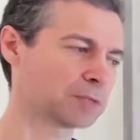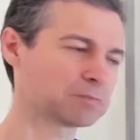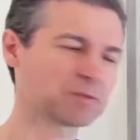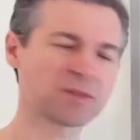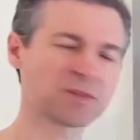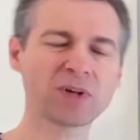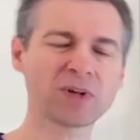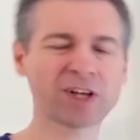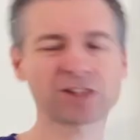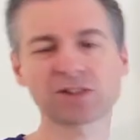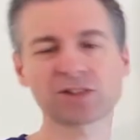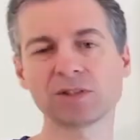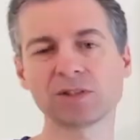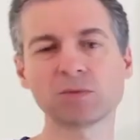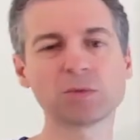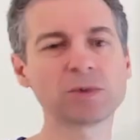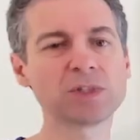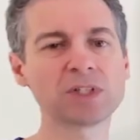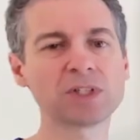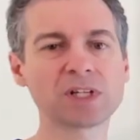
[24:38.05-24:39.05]
You actually
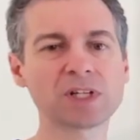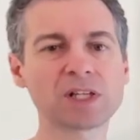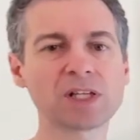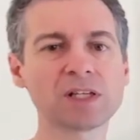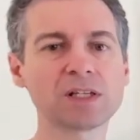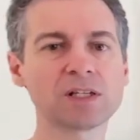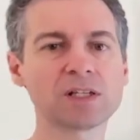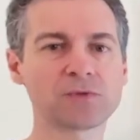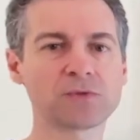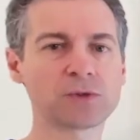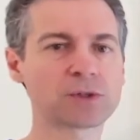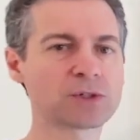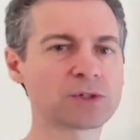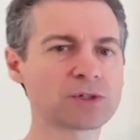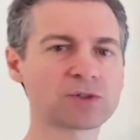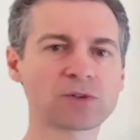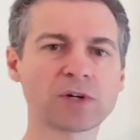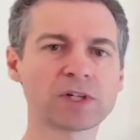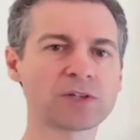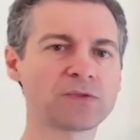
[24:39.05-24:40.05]
wouldn't need, if you're just
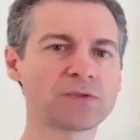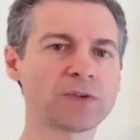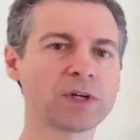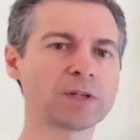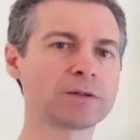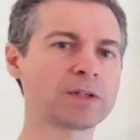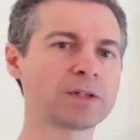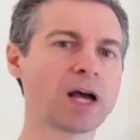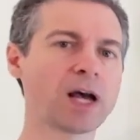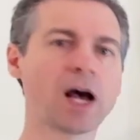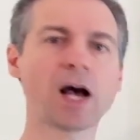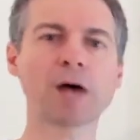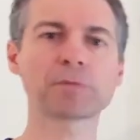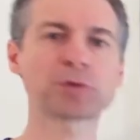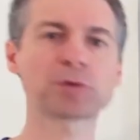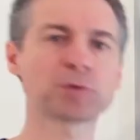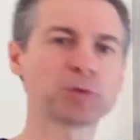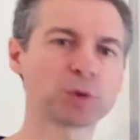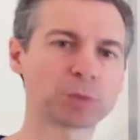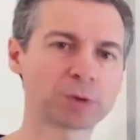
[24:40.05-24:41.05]
trying to find the
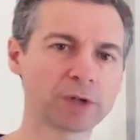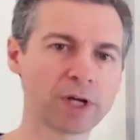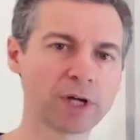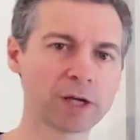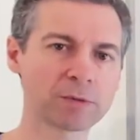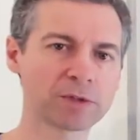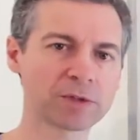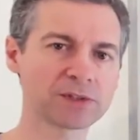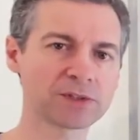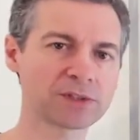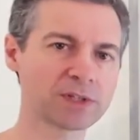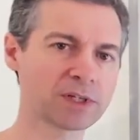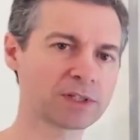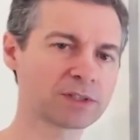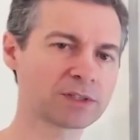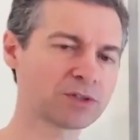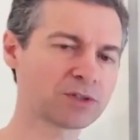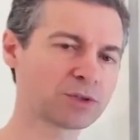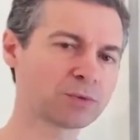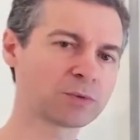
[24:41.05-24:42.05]
optimal parameter
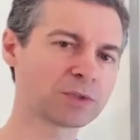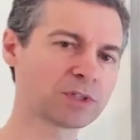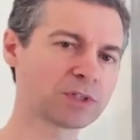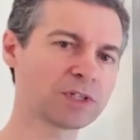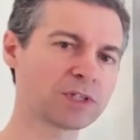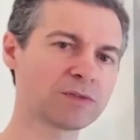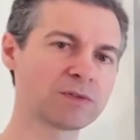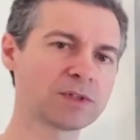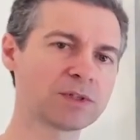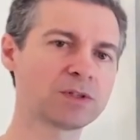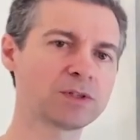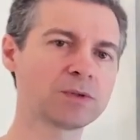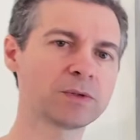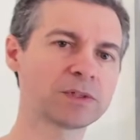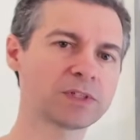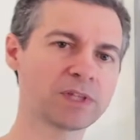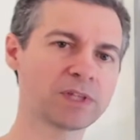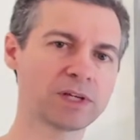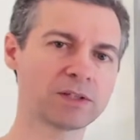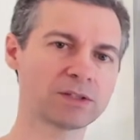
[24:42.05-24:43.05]
settings, you wouldn't even do a
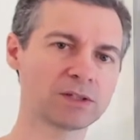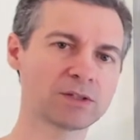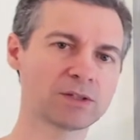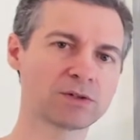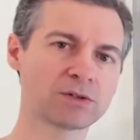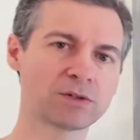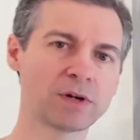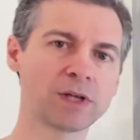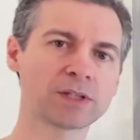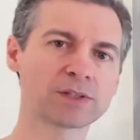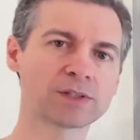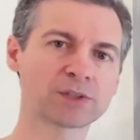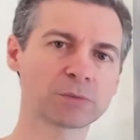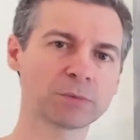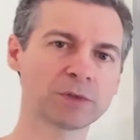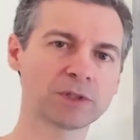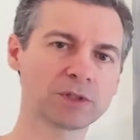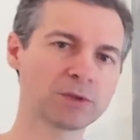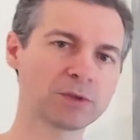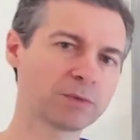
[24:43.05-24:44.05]
test and train
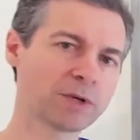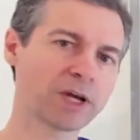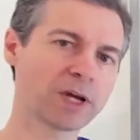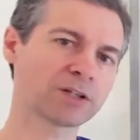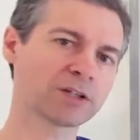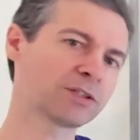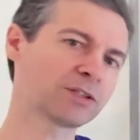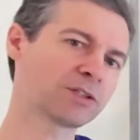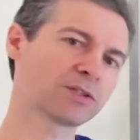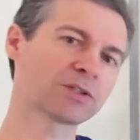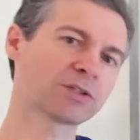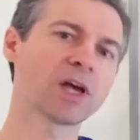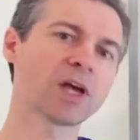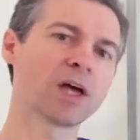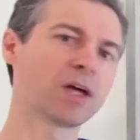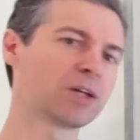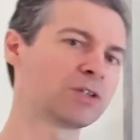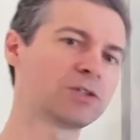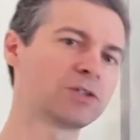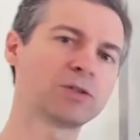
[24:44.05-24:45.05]
split. You would actually just
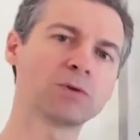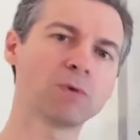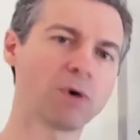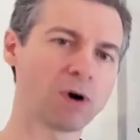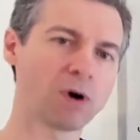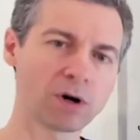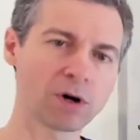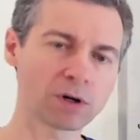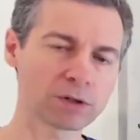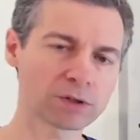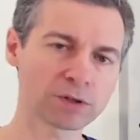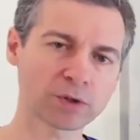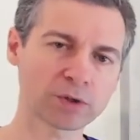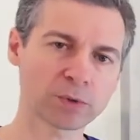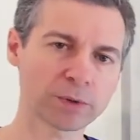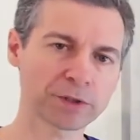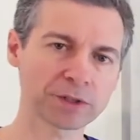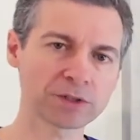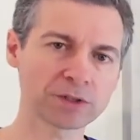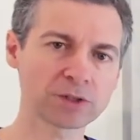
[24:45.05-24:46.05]
do all the
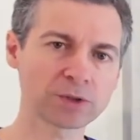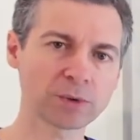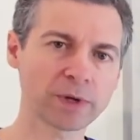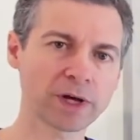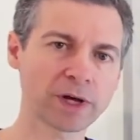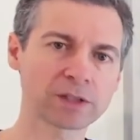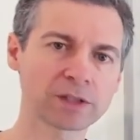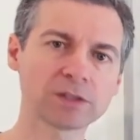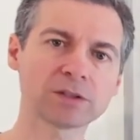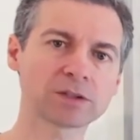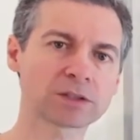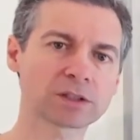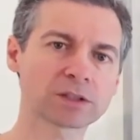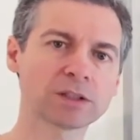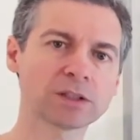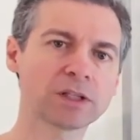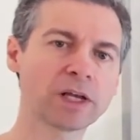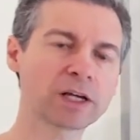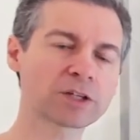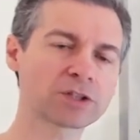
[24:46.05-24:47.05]
queries you had in your
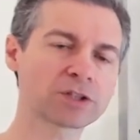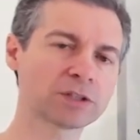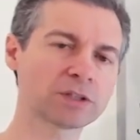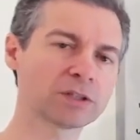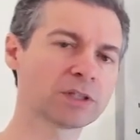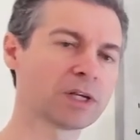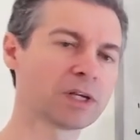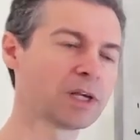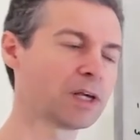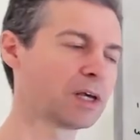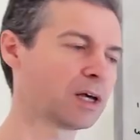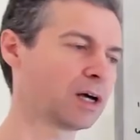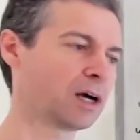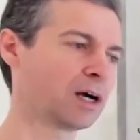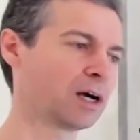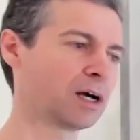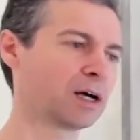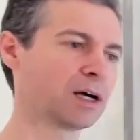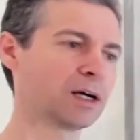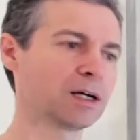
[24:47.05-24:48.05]
collection,
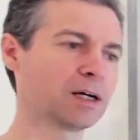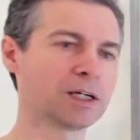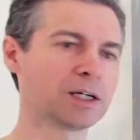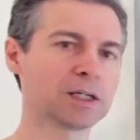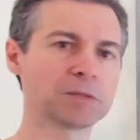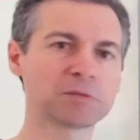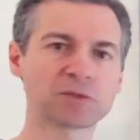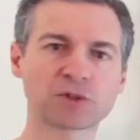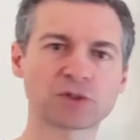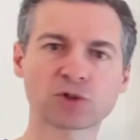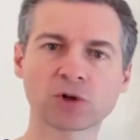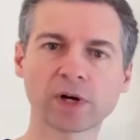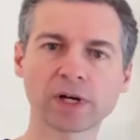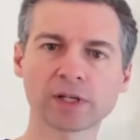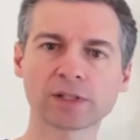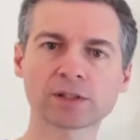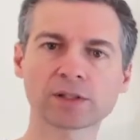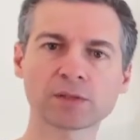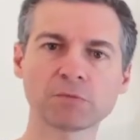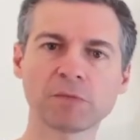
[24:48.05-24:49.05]

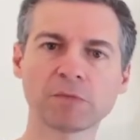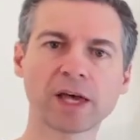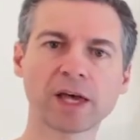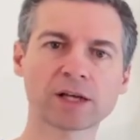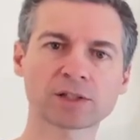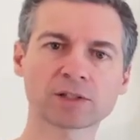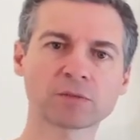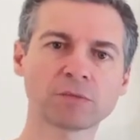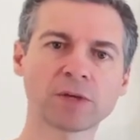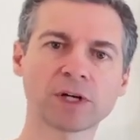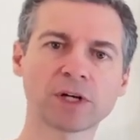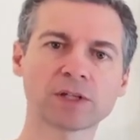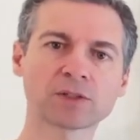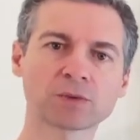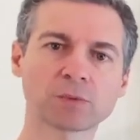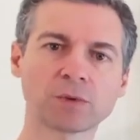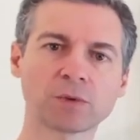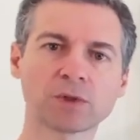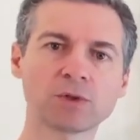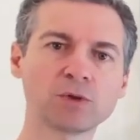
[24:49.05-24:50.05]
trying to maximize
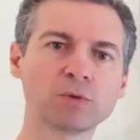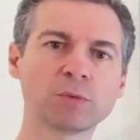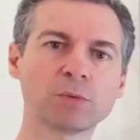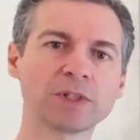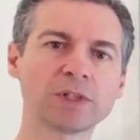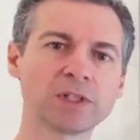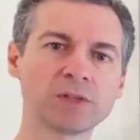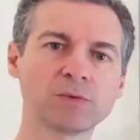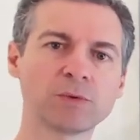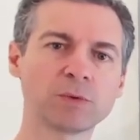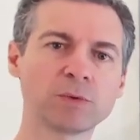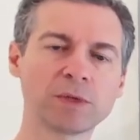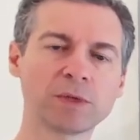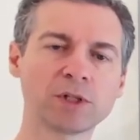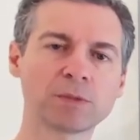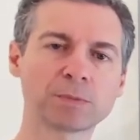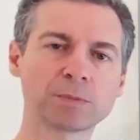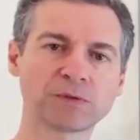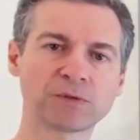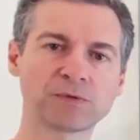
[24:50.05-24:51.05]
what you believe would be
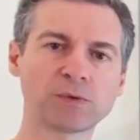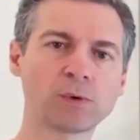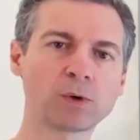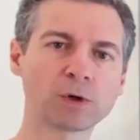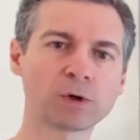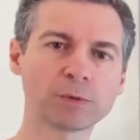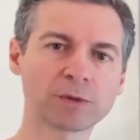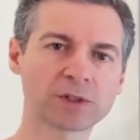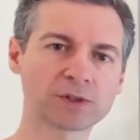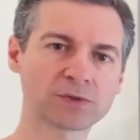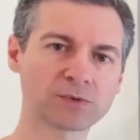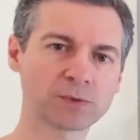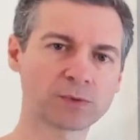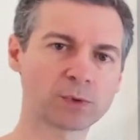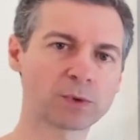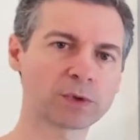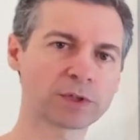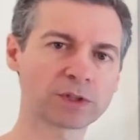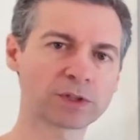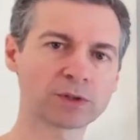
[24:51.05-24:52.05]
the performance
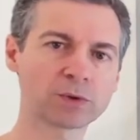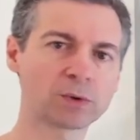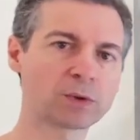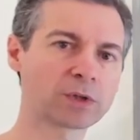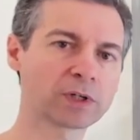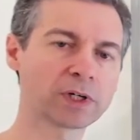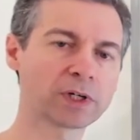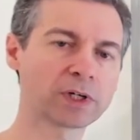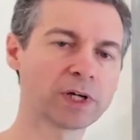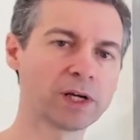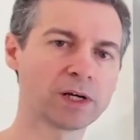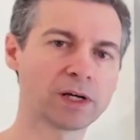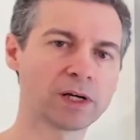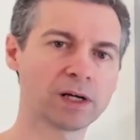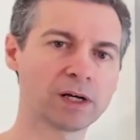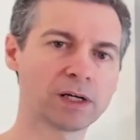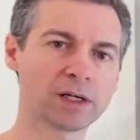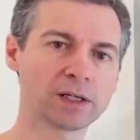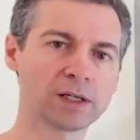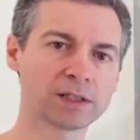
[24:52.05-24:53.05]
for your
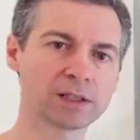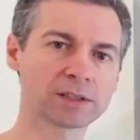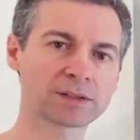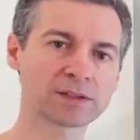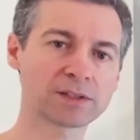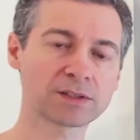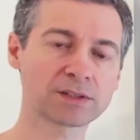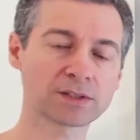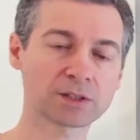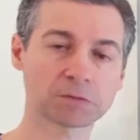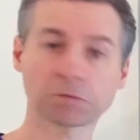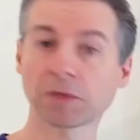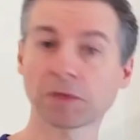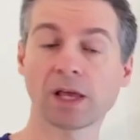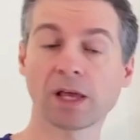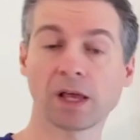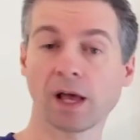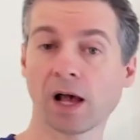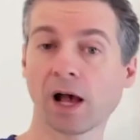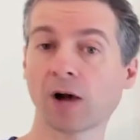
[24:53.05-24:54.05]
system.
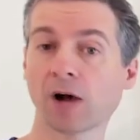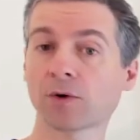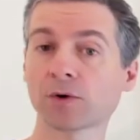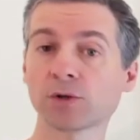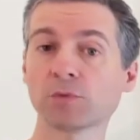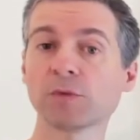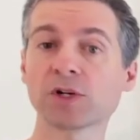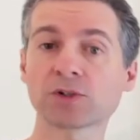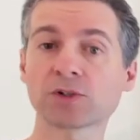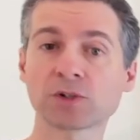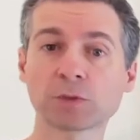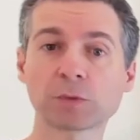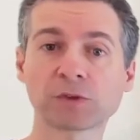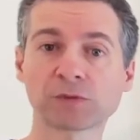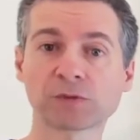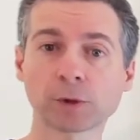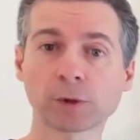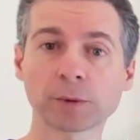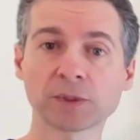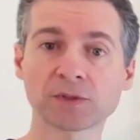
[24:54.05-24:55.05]
How are you measuring
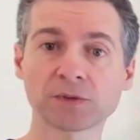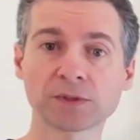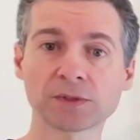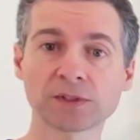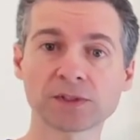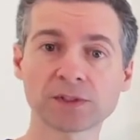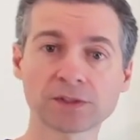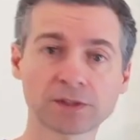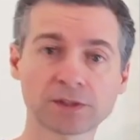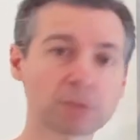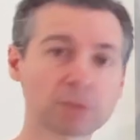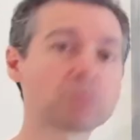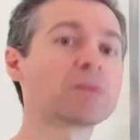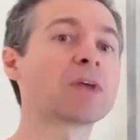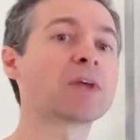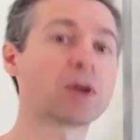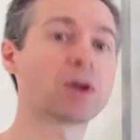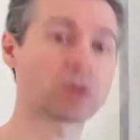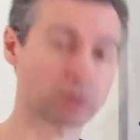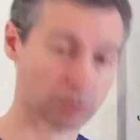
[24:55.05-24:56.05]
performance for the system?
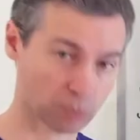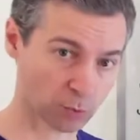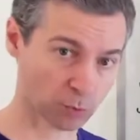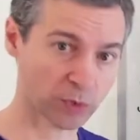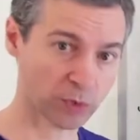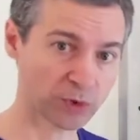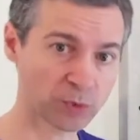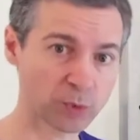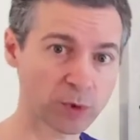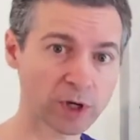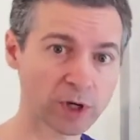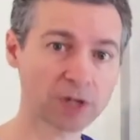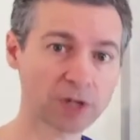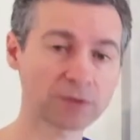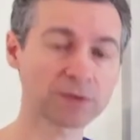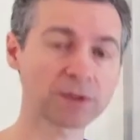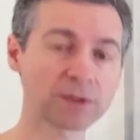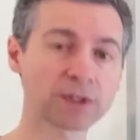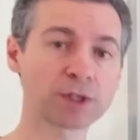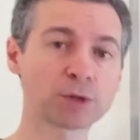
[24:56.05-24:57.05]
With
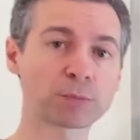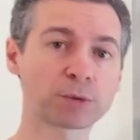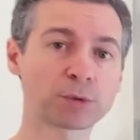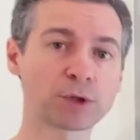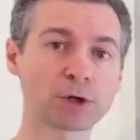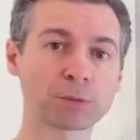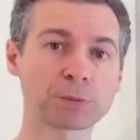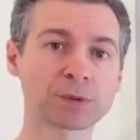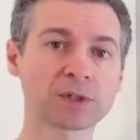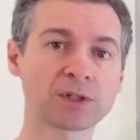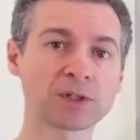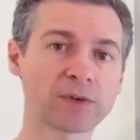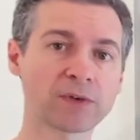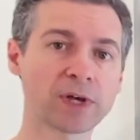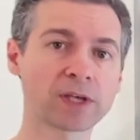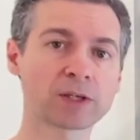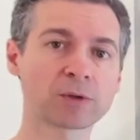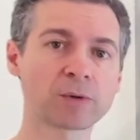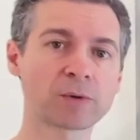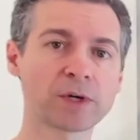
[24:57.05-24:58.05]
whatever the appropriate
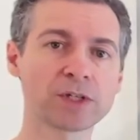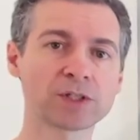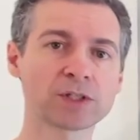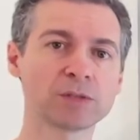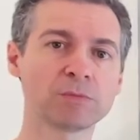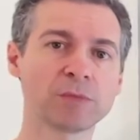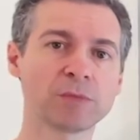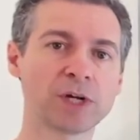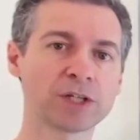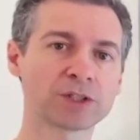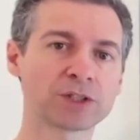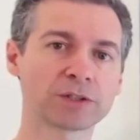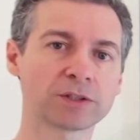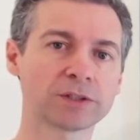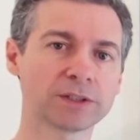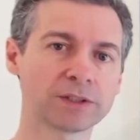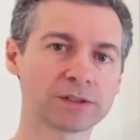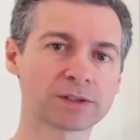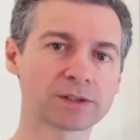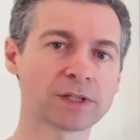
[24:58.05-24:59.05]
evaluation measure
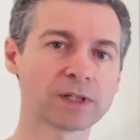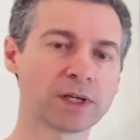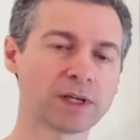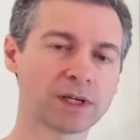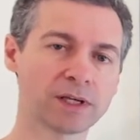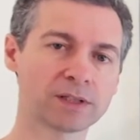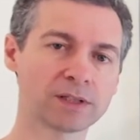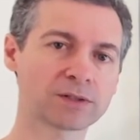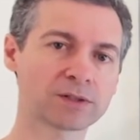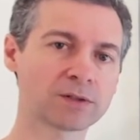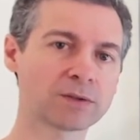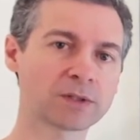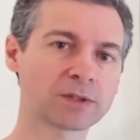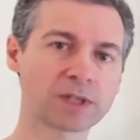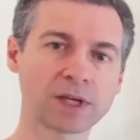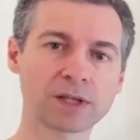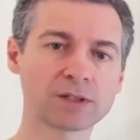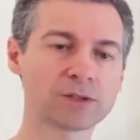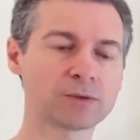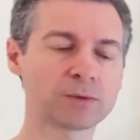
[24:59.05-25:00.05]
is. And so
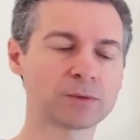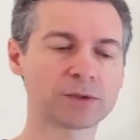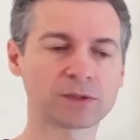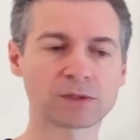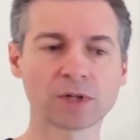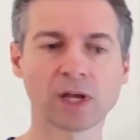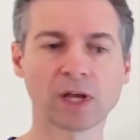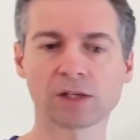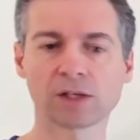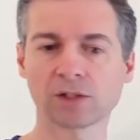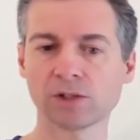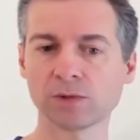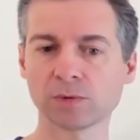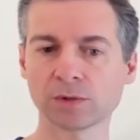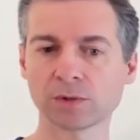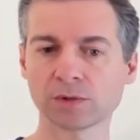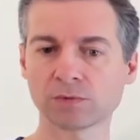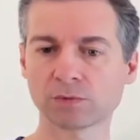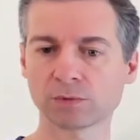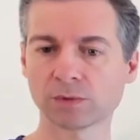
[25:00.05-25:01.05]
again, you
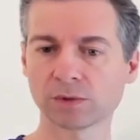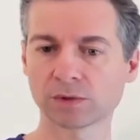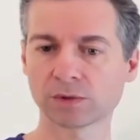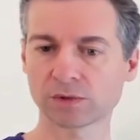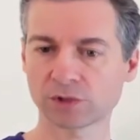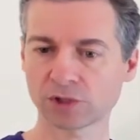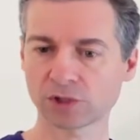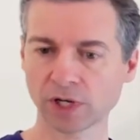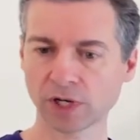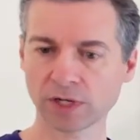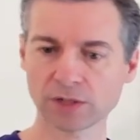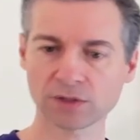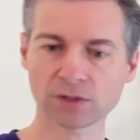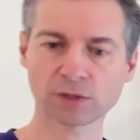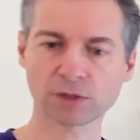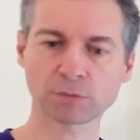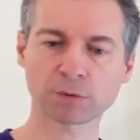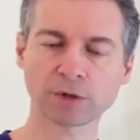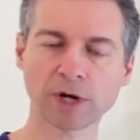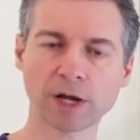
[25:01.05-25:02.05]
would change the
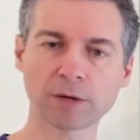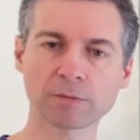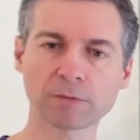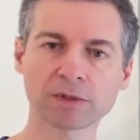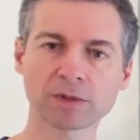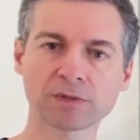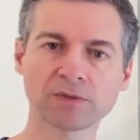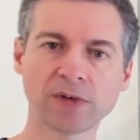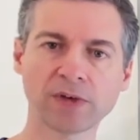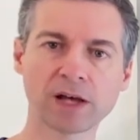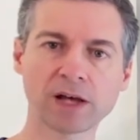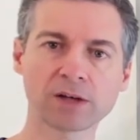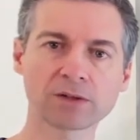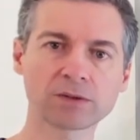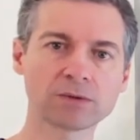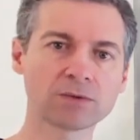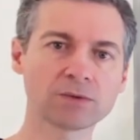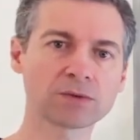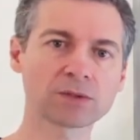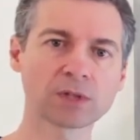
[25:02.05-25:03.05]
parameter
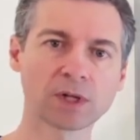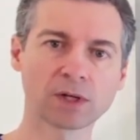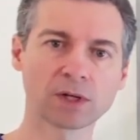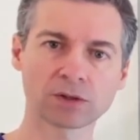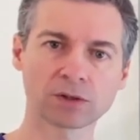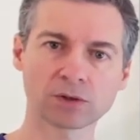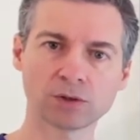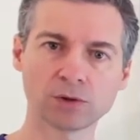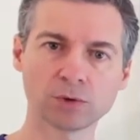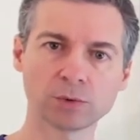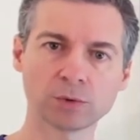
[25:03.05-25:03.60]
values, you